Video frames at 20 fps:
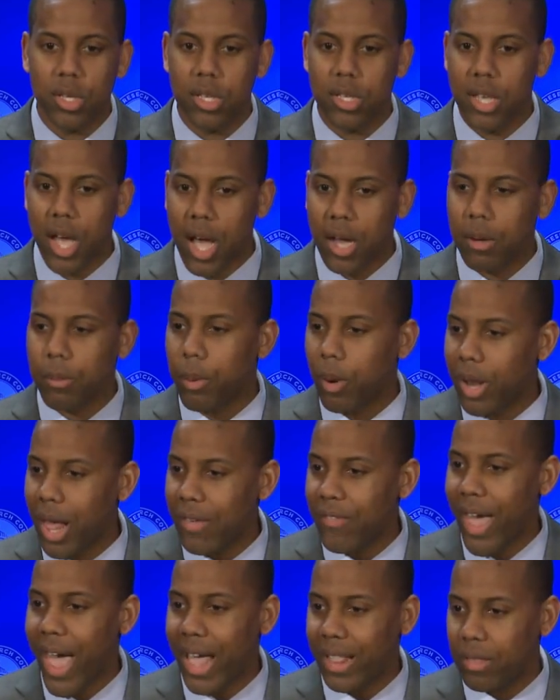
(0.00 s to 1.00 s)
young
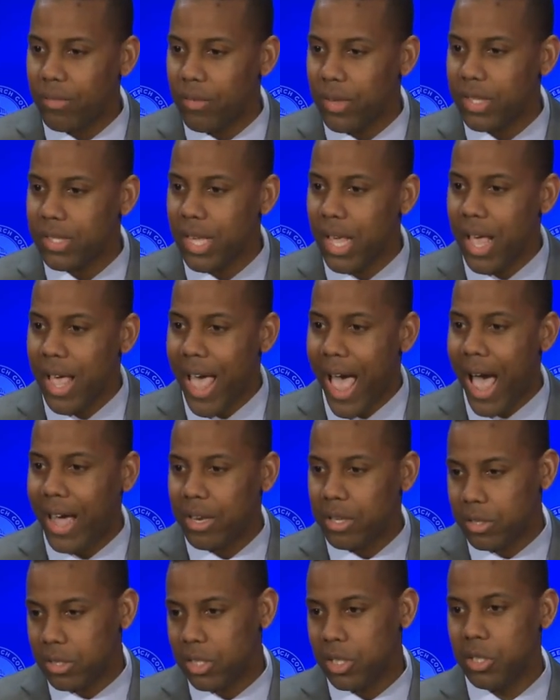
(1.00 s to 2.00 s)
pro-life activists how
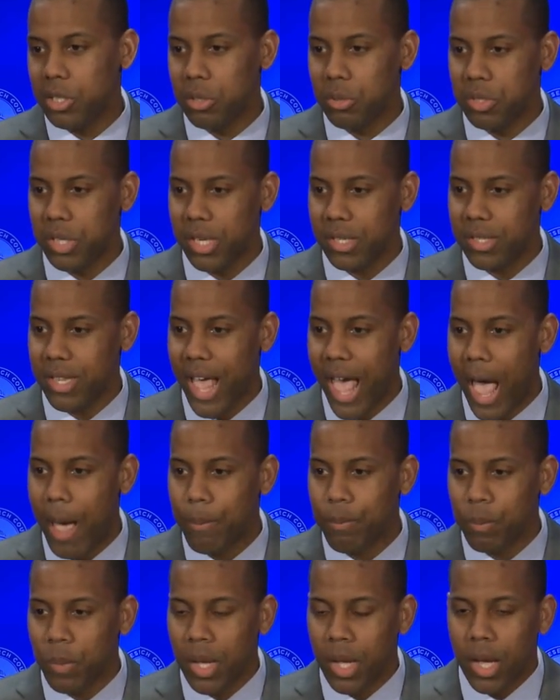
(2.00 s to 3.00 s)
to do just
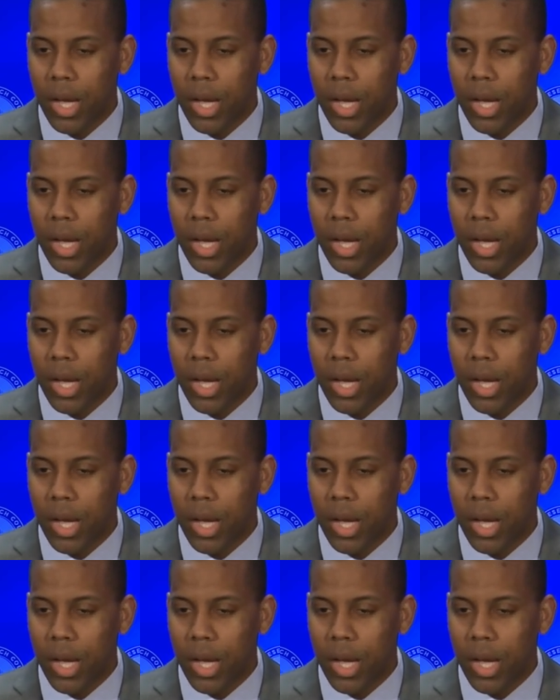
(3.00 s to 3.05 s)
that.